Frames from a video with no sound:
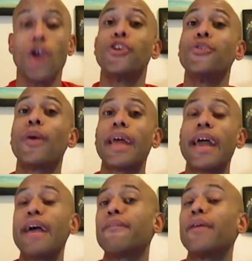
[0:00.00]
You want to
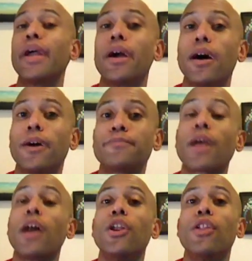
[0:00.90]
have a
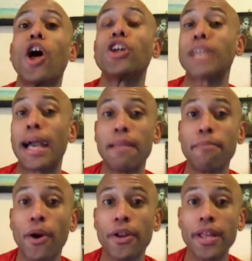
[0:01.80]
Lost Island
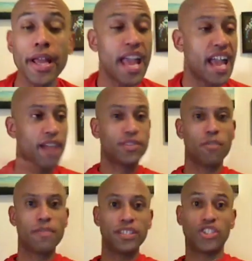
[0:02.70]
party? Everyone's
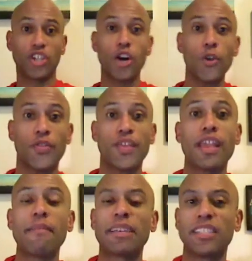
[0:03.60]
going to be in jungle
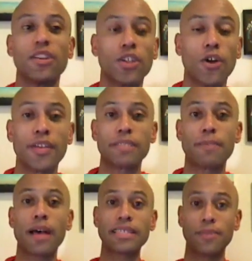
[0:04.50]
theme, as little clothing as
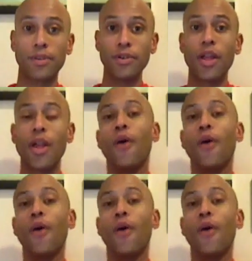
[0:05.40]
possible?